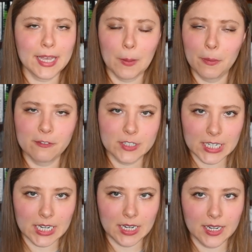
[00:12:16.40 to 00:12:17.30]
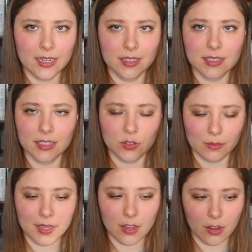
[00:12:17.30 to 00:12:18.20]
cup of tea. It is
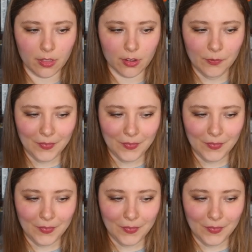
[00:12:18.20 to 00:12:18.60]
extremely long though,